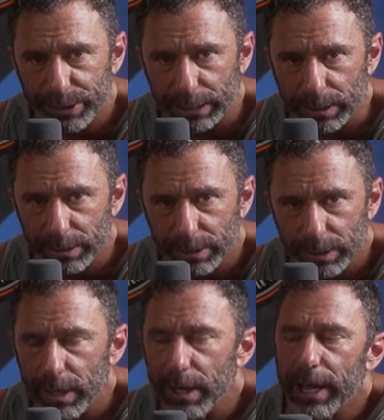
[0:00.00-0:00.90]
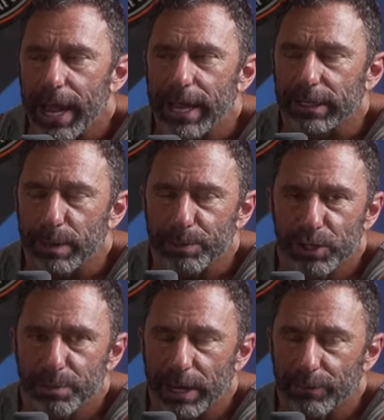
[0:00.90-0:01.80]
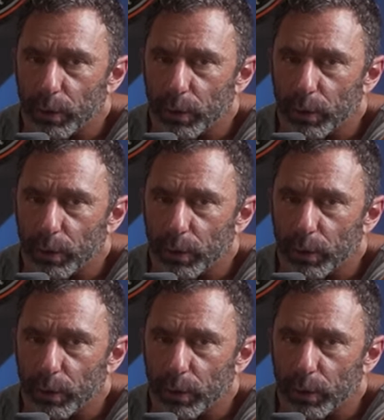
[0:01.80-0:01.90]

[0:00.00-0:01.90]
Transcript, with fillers: sickness and exceptions made for